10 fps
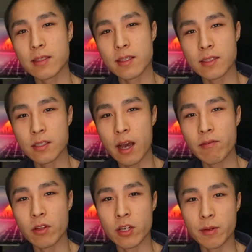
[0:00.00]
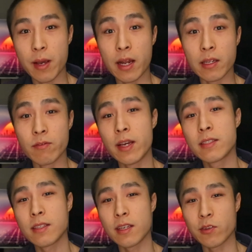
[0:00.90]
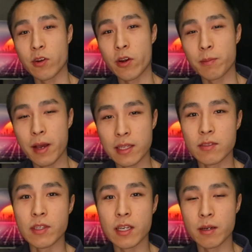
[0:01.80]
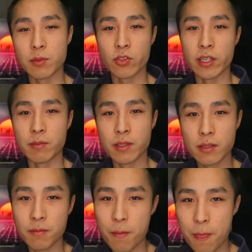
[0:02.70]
and lessons I've learned about investing and growing passive income streams.